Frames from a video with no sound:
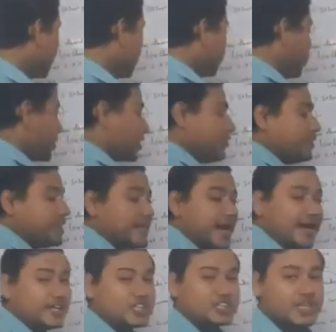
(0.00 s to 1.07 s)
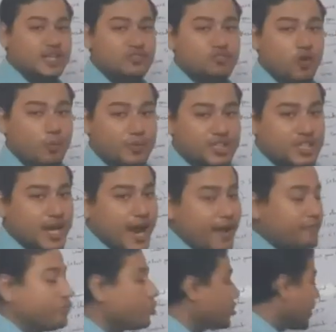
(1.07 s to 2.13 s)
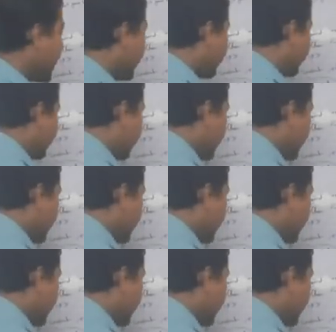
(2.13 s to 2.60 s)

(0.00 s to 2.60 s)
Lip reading: For giving the additional information, I have to write